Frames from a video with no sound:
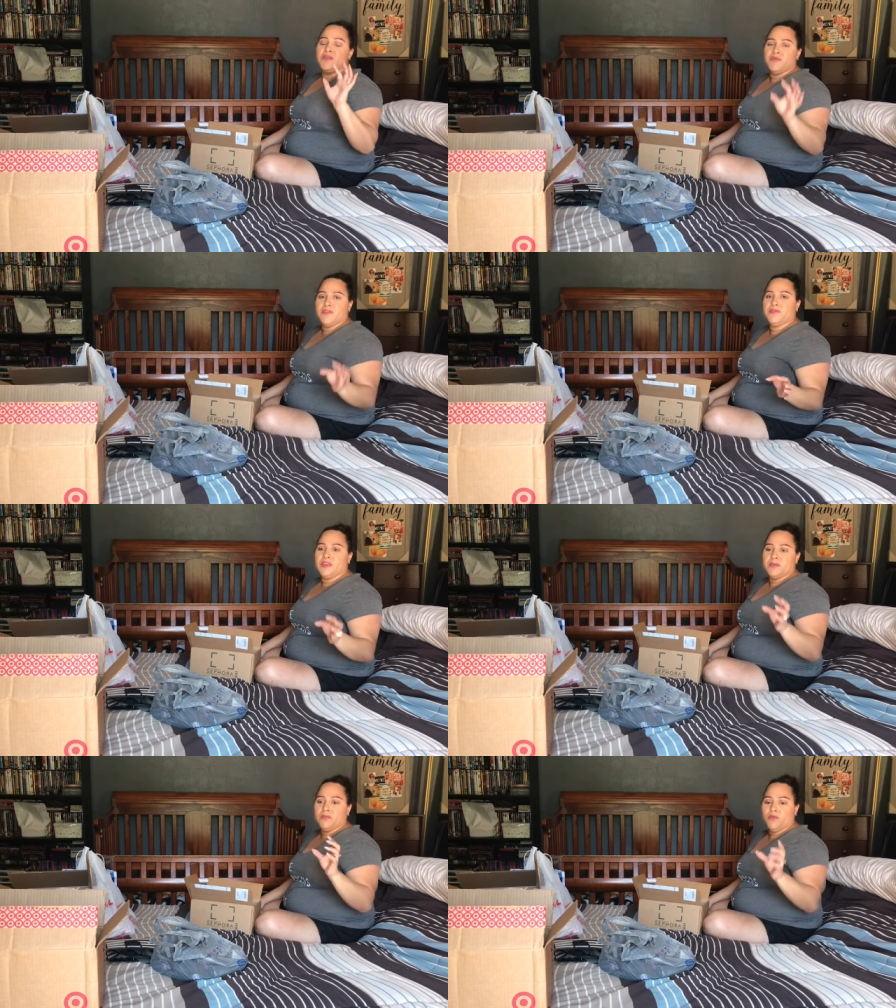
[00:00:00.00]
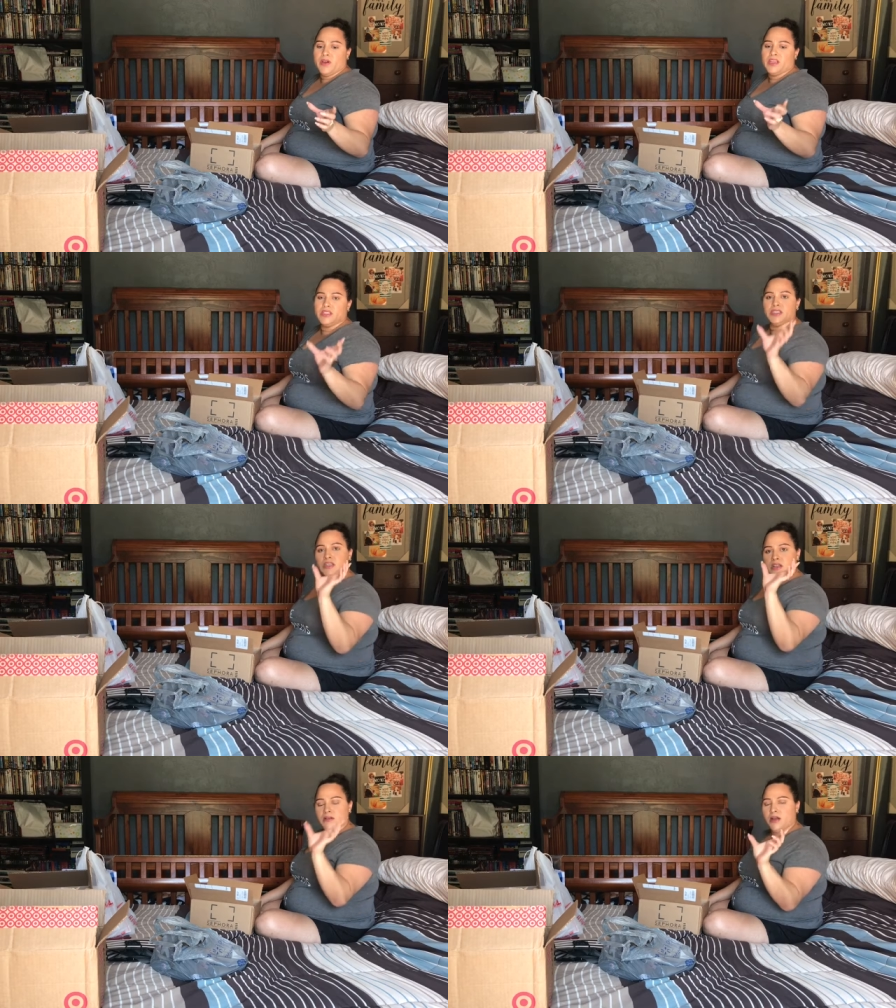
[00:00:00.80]
50 point
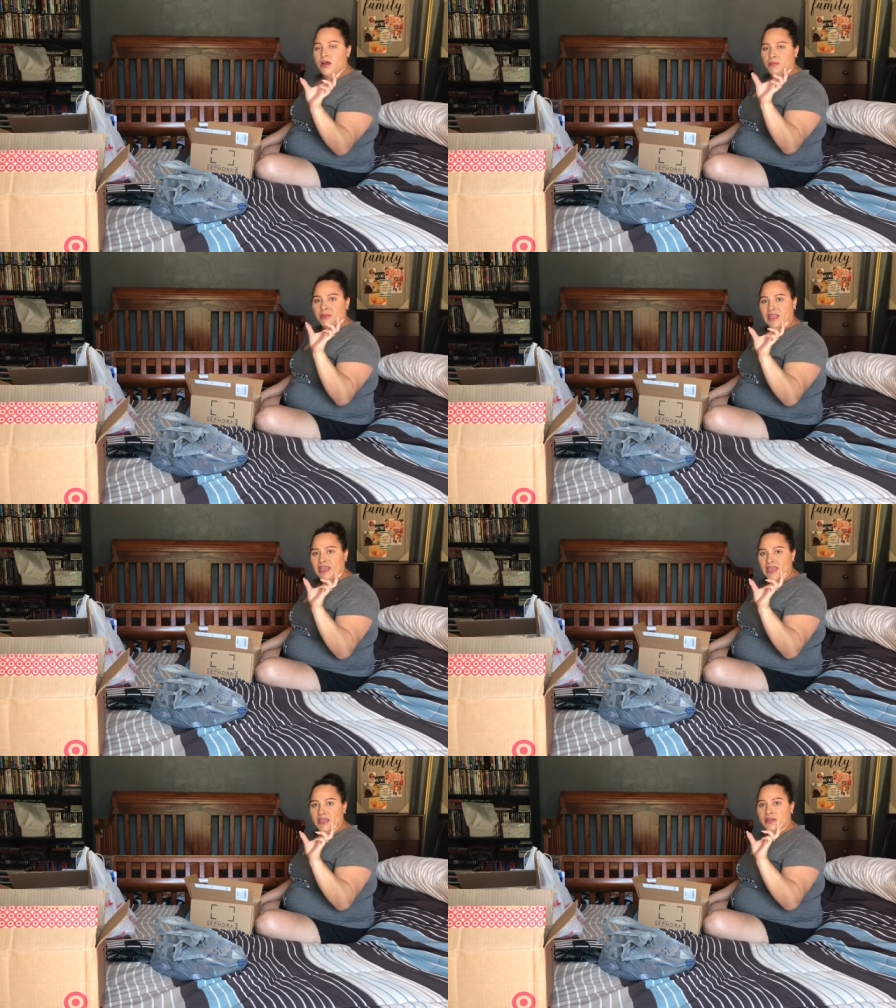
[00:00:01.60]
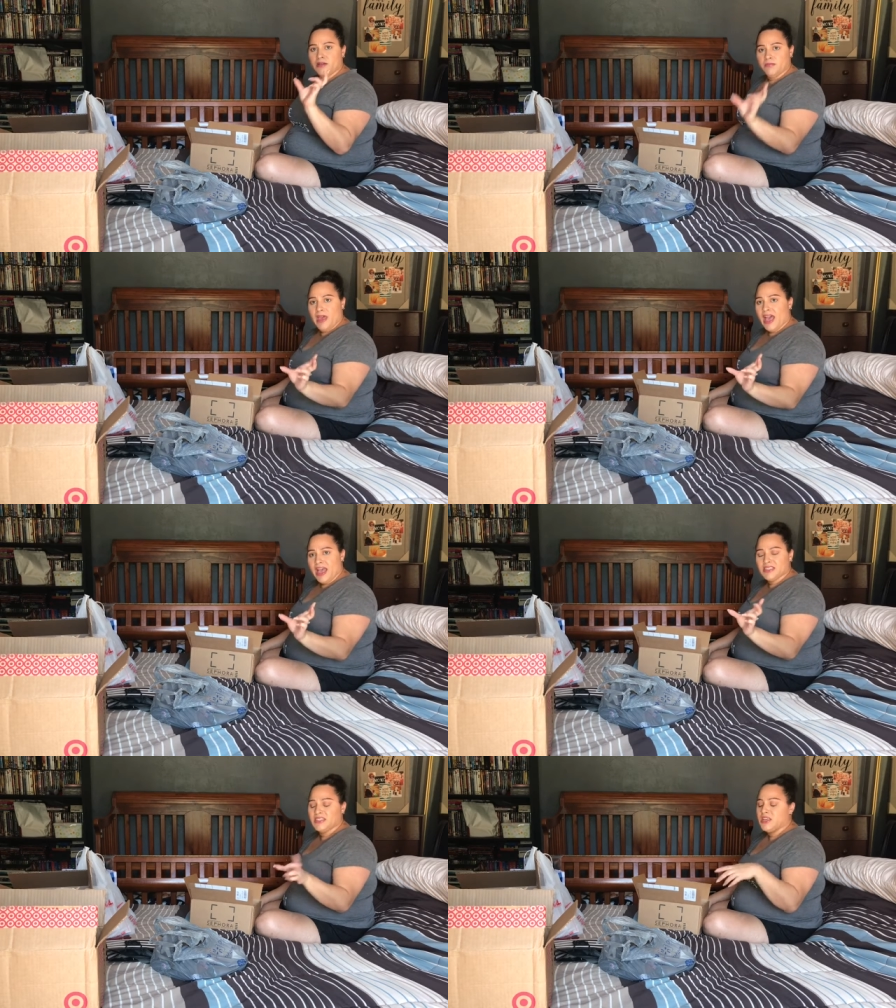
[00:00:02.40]
um, Play
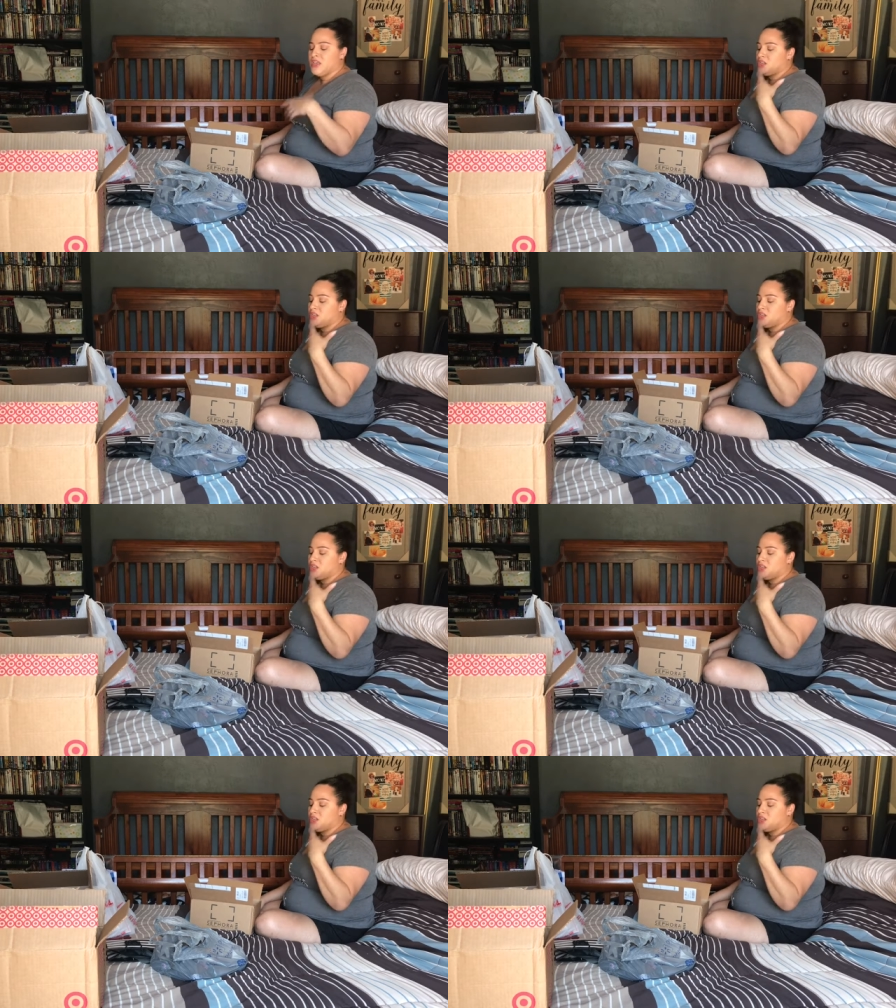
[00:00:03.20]
Pass.